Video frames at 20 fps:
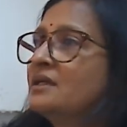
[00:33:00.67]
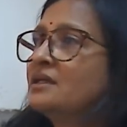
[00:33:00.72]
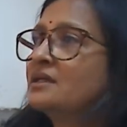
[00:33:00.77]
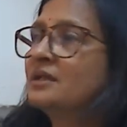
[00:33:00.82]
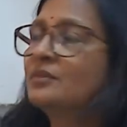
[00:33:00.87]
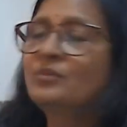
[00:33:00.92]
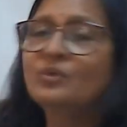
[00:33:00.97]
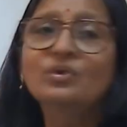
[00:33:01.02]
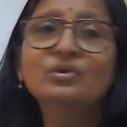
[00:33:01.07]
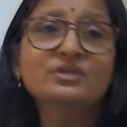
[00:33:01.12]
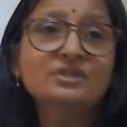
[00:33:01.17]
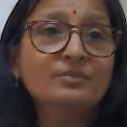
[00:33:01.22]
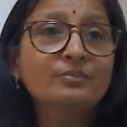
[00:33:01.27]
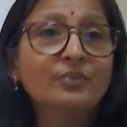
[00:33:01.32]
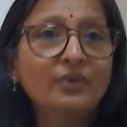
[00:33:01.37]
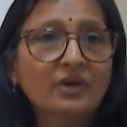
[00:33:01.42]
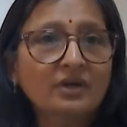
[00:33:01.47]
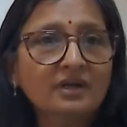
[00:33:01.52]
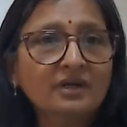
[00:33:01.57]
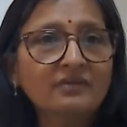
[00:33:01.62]
the most
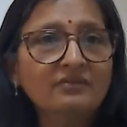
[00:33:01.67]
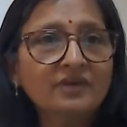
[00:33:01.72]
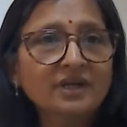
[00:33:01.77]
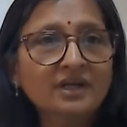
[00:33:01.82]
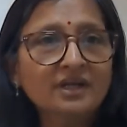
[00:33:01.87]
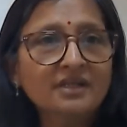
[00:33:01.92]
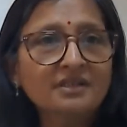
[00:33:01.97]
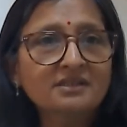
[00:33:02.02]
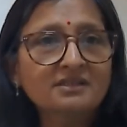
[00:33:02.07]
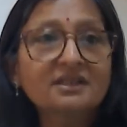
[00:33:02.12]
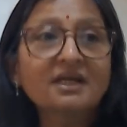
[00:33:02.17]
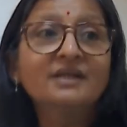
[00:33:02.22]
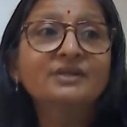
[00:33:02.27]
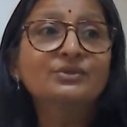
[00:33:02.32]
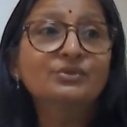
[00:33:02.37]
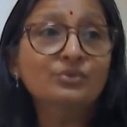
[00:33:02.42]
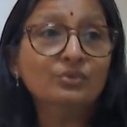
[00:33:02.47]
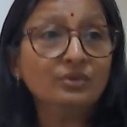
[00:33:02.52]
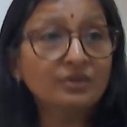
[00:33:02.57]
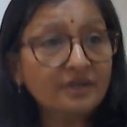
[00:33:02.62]
important one is
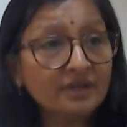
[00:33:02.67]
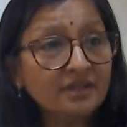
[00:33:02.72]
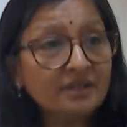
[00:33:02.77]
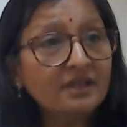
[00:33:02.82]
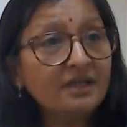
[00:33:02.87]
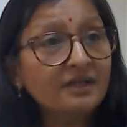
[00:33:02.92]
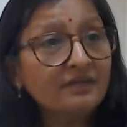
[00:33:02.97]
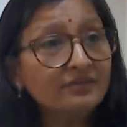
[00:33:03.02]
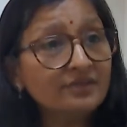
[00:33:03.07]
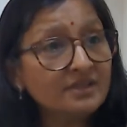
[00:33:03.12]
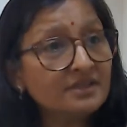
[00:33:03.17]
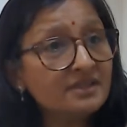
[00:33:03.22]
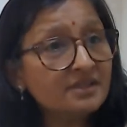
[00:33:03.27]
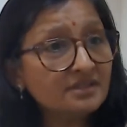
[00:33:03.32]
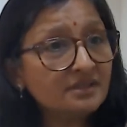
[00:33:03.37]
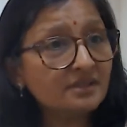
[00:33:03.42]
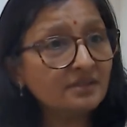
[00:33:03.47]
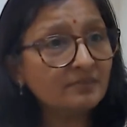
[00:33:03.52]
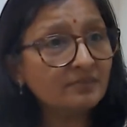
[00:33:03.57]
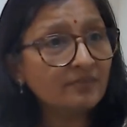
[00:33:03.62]
controlled drug delivery
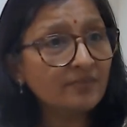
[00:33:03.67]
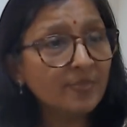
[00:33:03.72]
system.